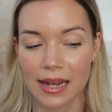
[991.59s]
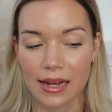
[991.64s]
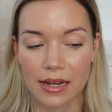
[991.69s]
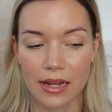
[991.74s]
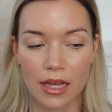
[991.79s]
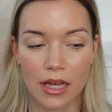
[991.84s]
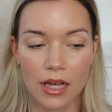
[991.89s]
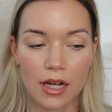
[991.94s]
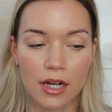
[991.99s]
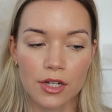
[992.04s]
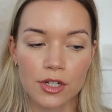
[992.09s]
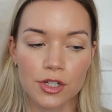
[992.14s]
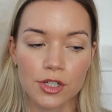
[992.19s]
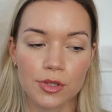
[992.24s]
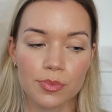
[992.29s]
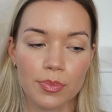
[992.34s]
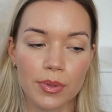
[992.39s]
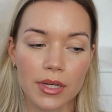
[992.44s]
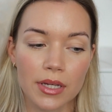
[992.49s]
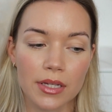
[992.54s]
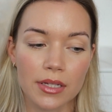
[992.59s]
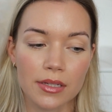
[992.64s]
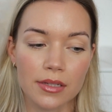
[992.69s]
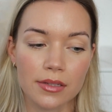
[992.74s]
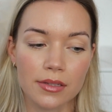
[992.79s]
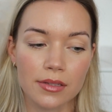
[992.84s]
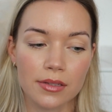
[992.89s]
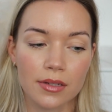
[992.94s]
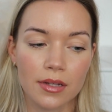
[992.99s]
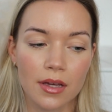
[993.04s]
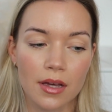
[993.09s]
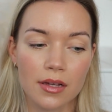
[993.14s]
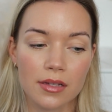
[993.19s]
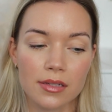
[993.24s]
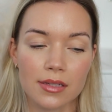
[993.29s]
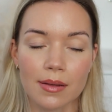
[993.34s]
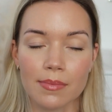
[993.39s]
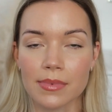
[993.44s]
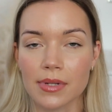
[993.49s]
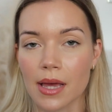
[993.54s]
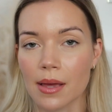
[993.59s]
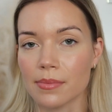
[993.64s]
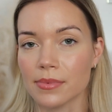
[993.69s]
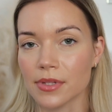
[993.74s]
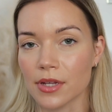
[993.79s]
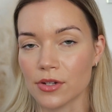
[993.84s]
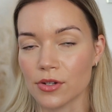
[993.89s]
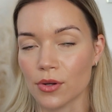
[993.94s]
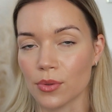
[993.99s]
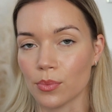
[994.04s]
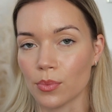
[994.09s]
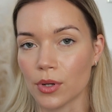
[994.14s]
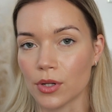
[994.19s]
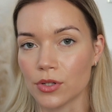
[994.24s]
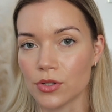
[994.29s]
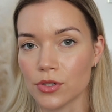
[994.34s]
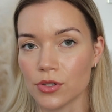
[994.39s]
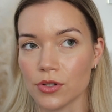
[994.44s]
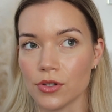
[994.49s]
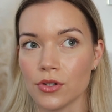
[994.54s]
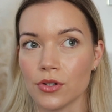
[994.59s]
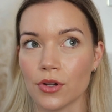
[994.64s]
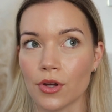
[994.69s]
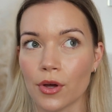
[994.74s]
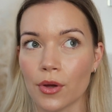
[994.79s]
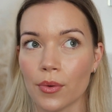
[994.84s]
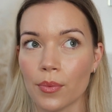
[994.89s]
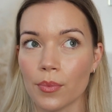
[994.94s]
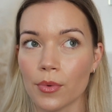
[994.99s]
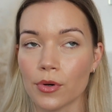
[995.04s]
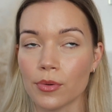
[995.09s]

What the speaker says: and just because sometimes I don't want to, you know,